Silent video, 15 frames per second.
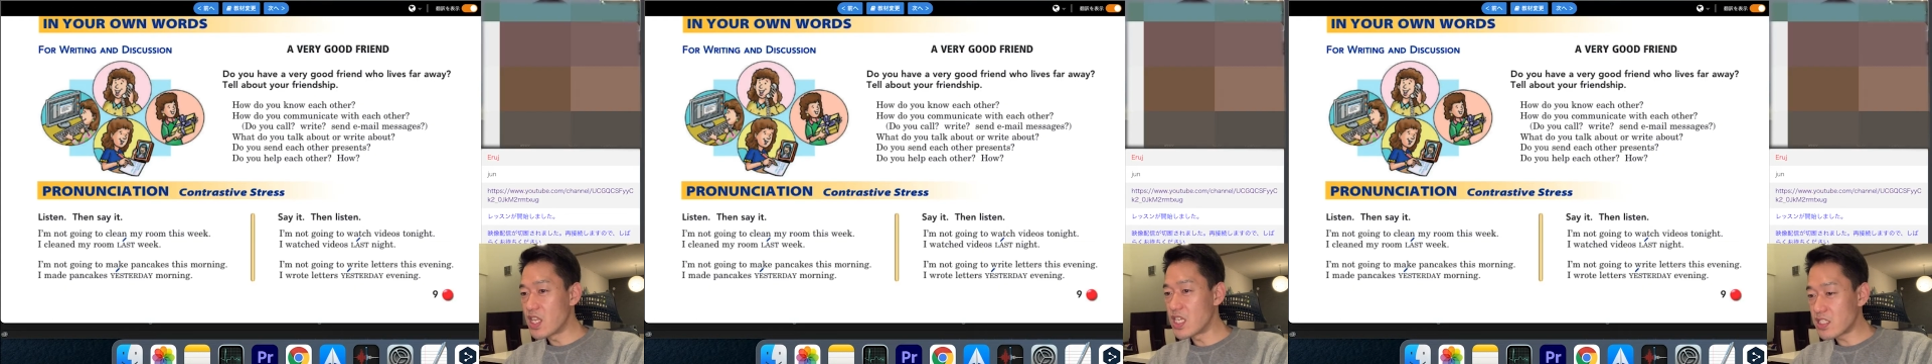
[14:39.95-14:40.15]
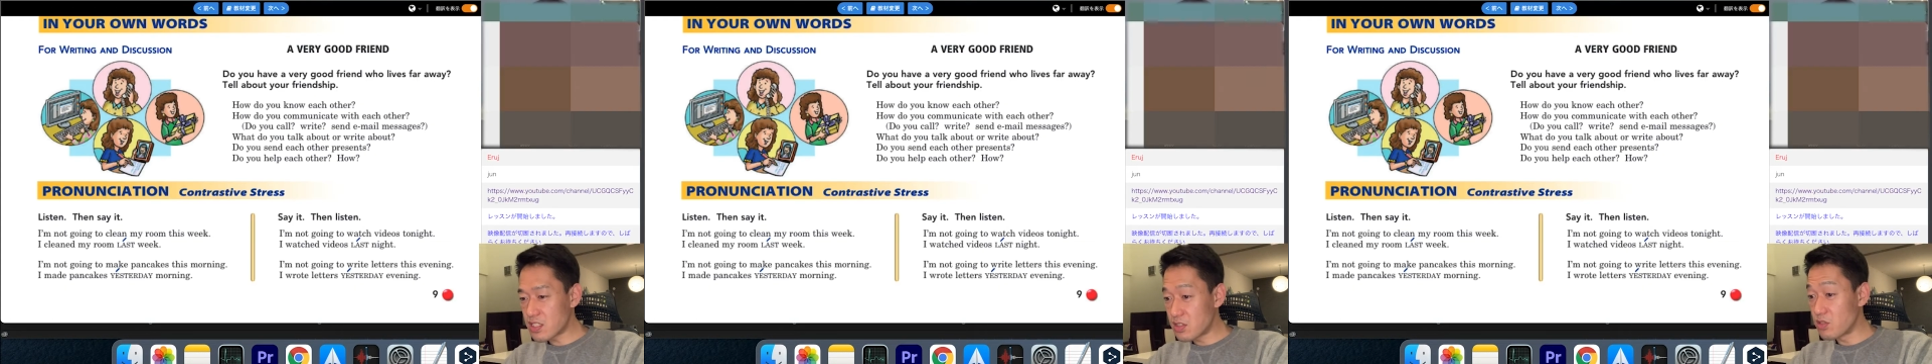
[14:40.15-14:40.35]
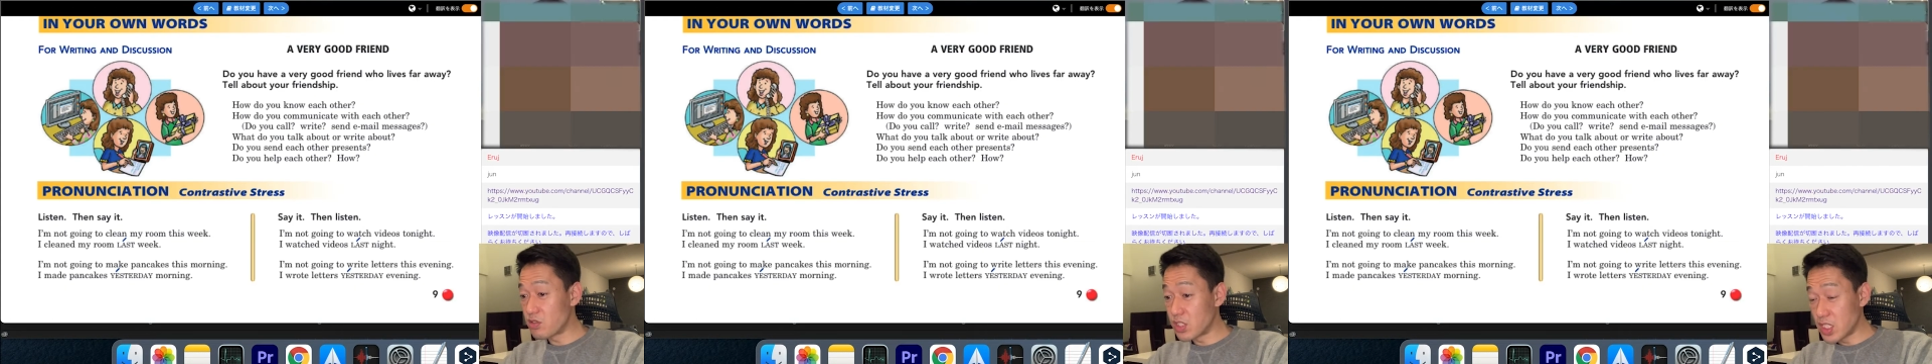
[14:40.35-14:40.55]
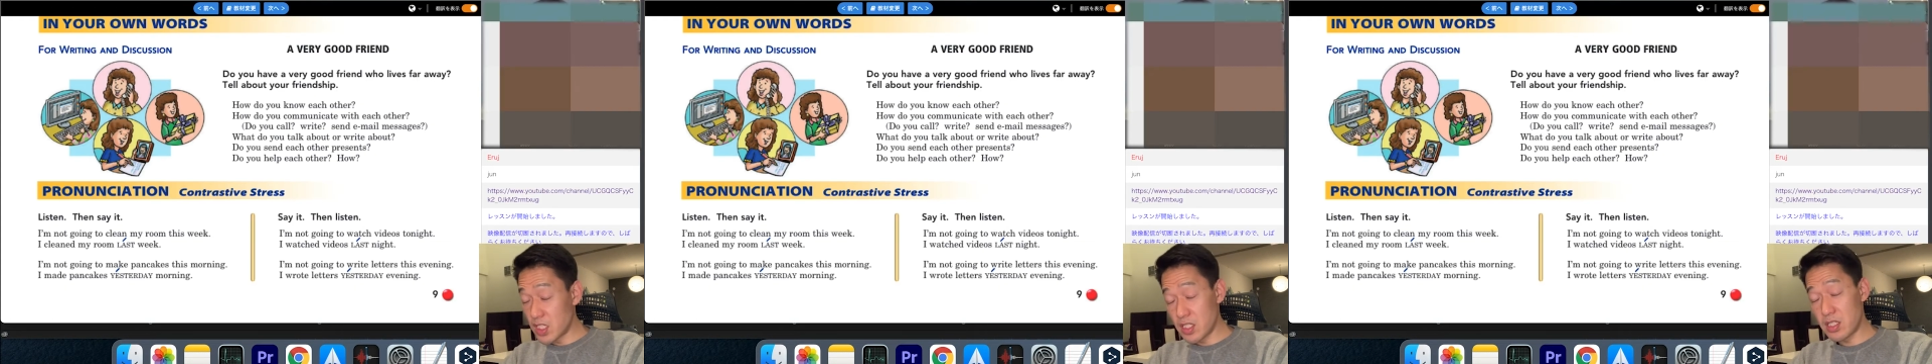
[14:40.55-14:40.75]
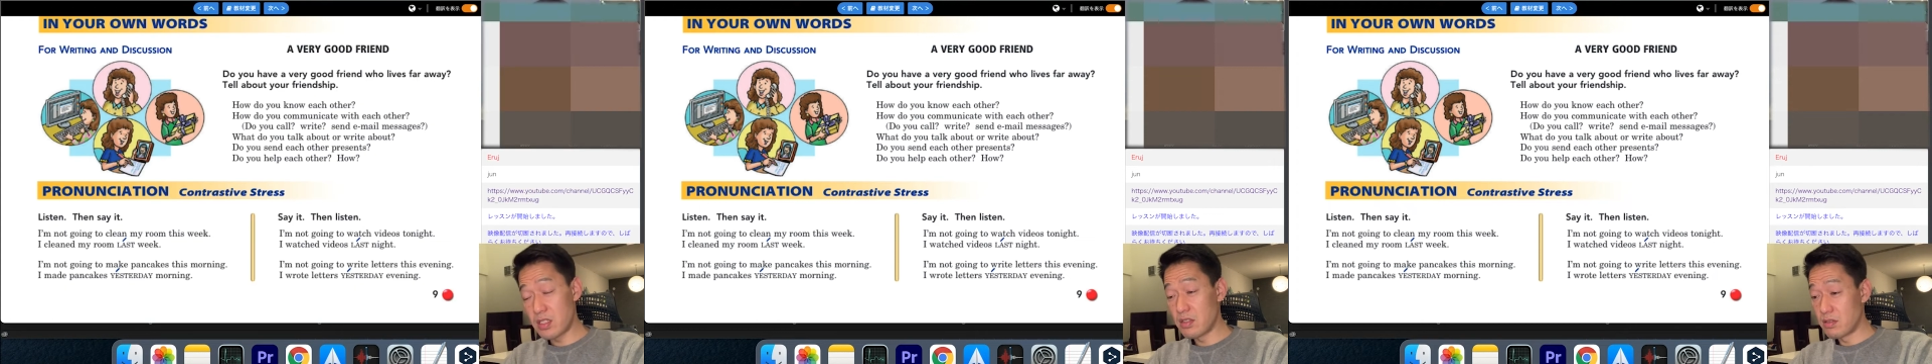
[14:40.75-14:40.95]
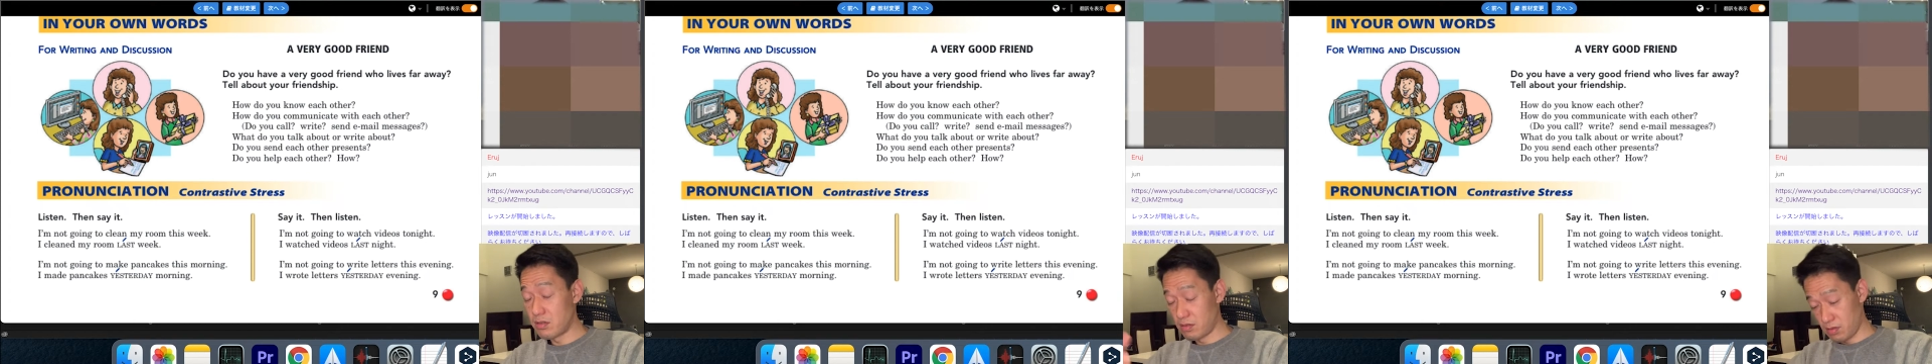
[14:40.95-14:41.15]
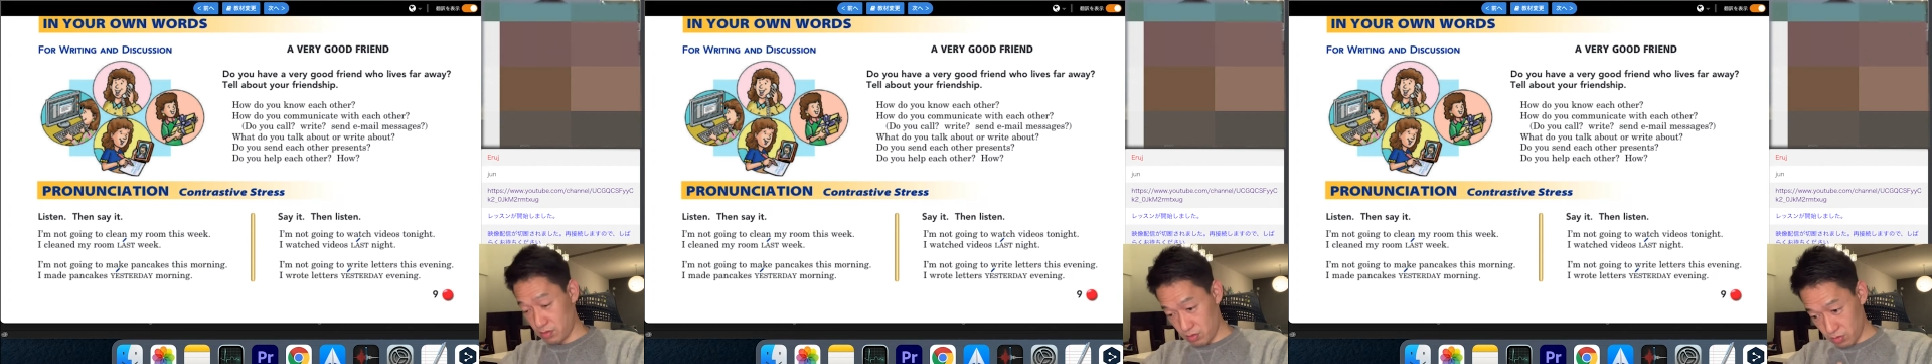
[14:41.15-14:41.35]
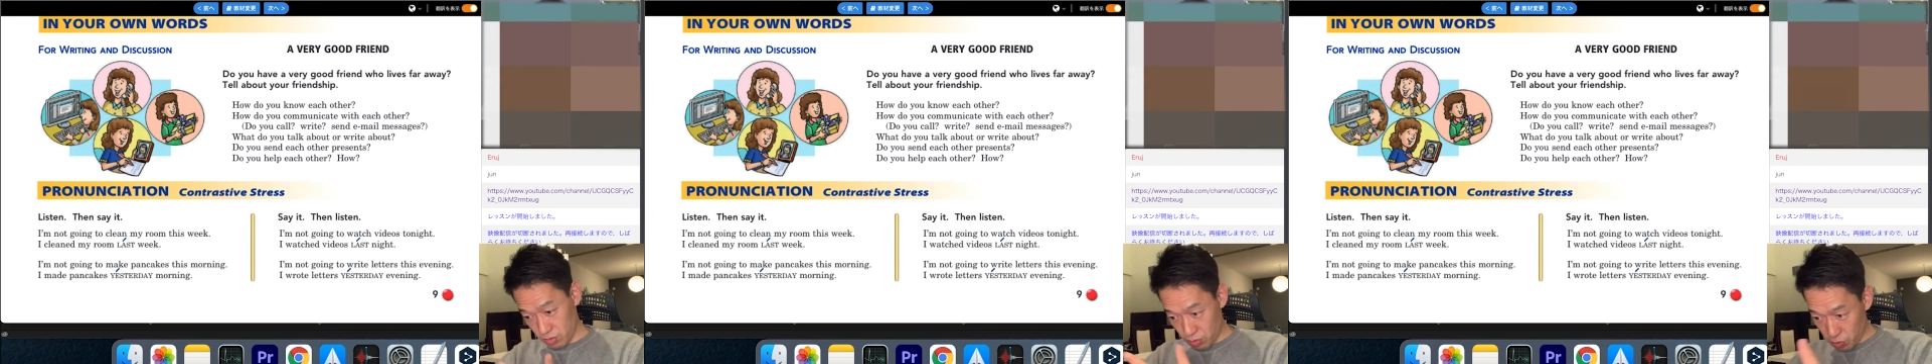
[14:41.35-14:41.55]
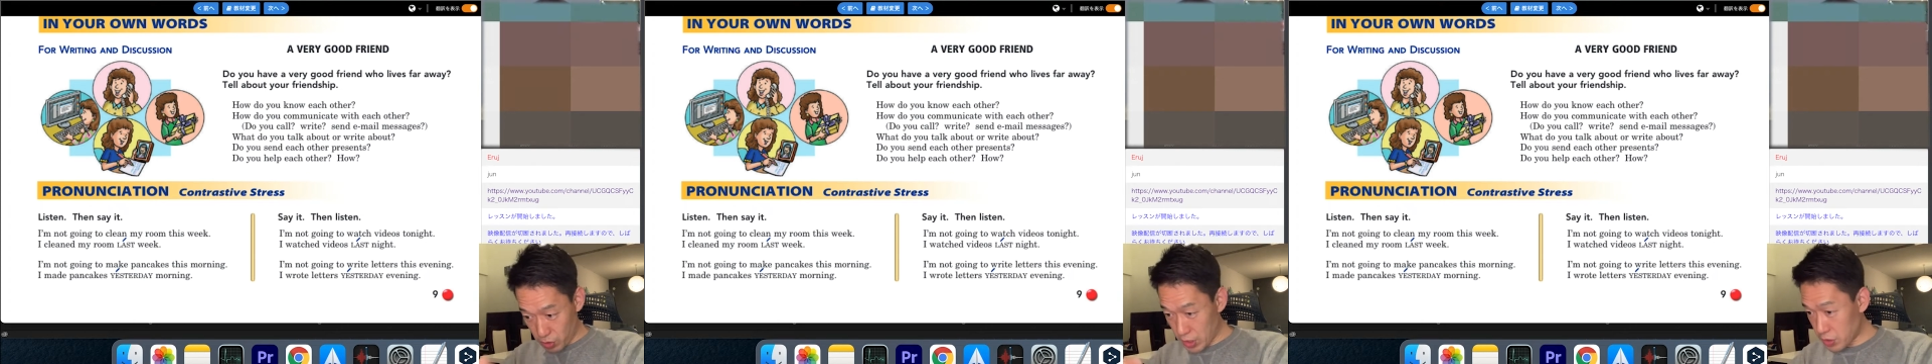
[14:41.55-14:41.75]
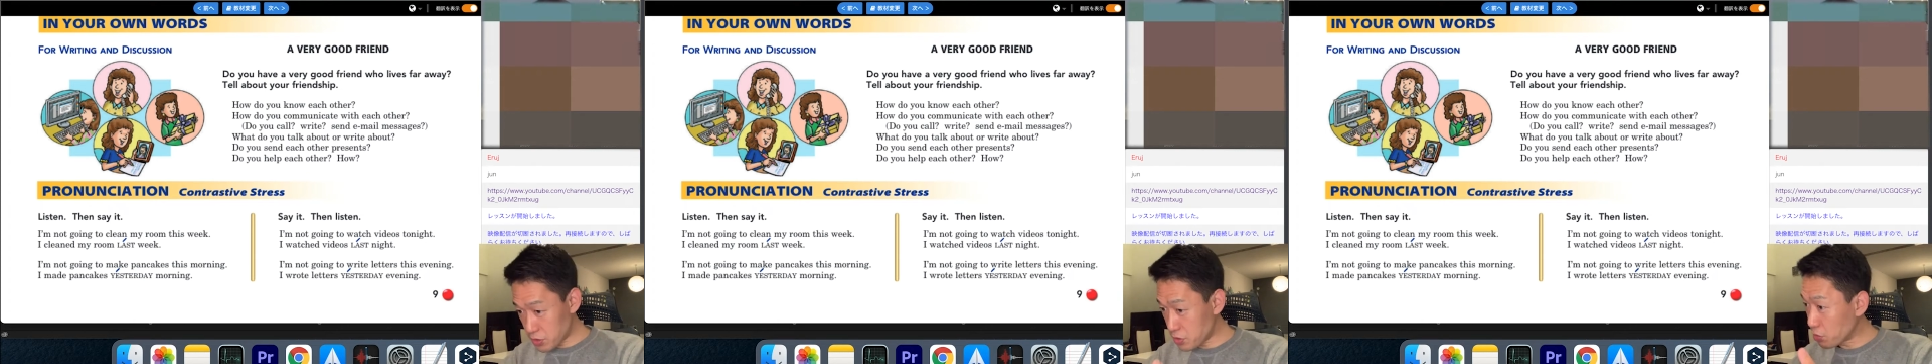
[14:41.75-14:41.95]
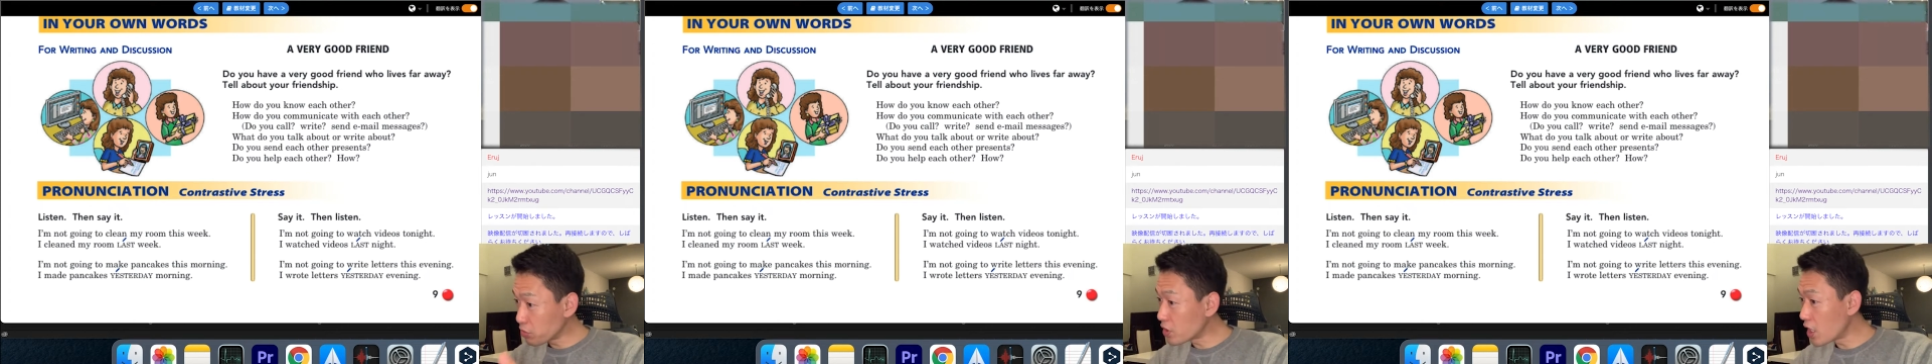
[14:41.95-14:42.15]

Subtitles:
lesson is question